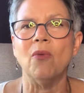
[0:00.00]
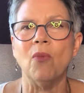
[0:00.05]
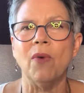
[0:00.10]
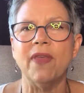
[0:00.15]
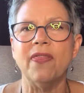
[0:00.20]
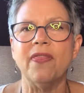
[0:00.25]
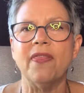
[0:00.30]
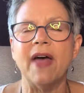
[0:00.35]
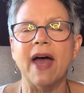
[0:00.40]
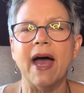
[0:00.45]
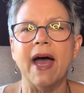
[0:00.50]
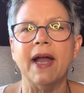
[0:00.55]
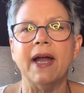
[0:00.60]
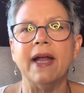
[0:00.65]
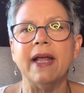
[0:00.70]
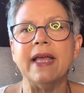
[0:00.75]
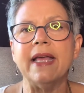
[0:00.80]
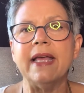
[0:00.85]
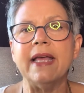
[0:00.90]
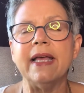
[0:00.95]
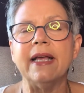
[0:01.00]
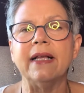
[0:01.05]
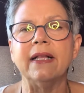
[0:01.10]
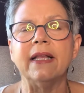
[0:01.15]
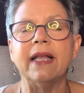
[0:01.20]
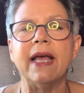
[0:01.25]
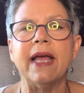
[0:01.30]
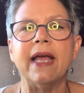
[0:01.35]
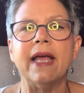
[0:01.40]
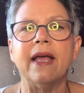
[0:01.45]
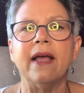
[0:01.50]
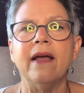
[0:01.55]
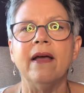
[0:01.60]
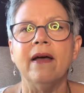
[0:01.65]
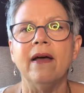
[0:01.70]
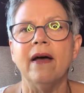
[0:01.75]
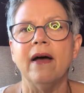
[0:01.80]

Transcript: with that healing